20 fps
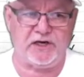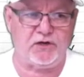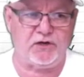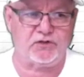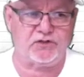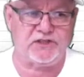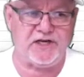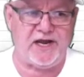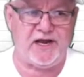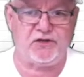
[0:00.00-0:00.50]

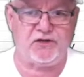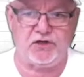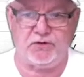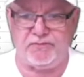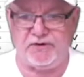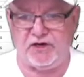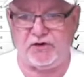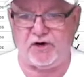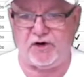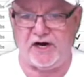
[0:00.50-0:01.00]
goes down, you'll
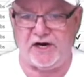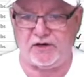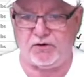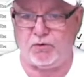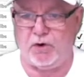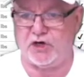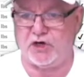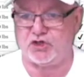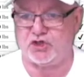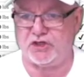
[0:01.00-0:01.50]
be crying to
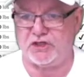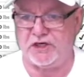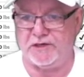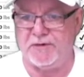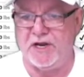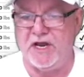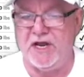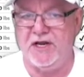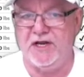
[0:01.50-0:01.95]
Washington.